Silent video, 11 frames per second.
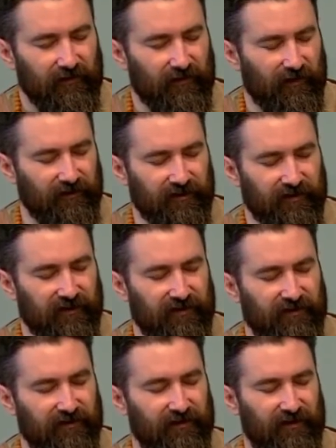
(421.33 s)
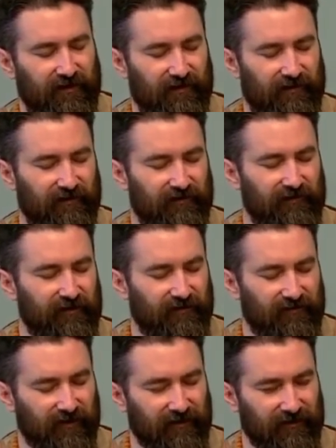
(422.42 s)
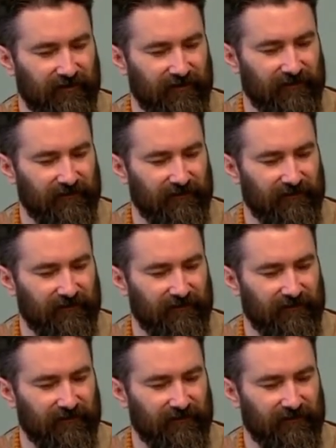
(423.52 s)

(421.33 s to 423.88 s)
the consciousness of divinity.